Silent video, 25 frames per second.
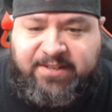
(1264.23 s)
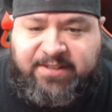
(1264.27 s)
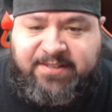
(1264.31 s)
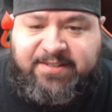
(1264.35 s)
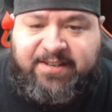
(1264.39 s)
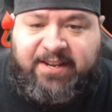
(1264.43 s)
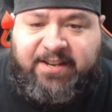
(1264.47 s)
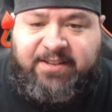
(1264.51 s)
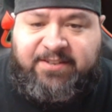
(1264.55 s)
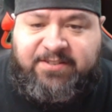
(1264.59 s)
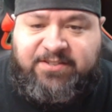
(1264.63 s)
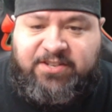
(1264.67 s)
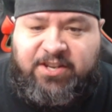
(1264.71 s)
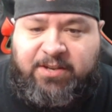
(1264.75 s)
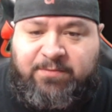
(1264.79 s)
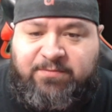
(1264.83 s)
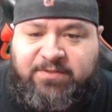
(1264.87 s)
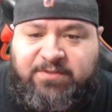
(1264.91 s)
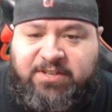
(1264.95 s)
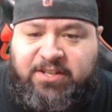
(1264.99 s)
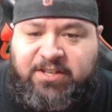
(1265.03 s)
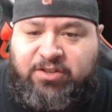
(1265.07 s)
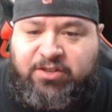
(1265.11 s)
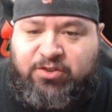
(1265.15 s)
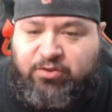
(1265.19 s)
Silence Gems
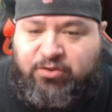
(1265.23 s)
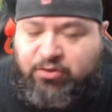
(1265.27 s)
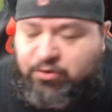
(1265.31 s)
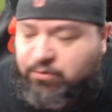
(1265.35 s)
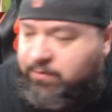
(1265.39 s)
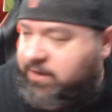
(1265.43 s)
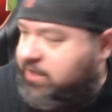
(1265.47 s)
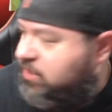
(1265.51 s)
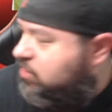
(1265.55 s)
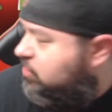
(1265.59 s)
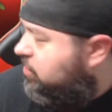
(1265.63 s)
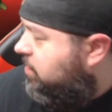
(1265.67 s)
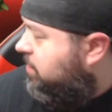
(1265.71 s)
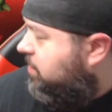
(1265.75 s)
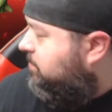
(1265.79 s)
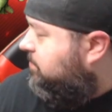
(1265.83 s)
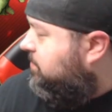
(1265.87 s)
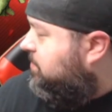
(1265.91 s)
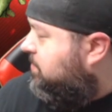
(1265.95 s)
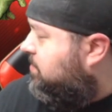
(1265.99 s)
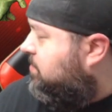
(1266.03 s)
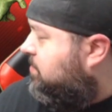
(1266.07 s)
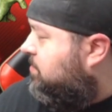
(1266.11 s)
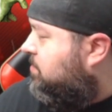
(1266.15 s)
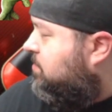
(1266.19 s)
into Green
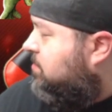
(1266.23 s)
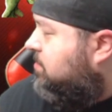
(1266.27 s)
Gems.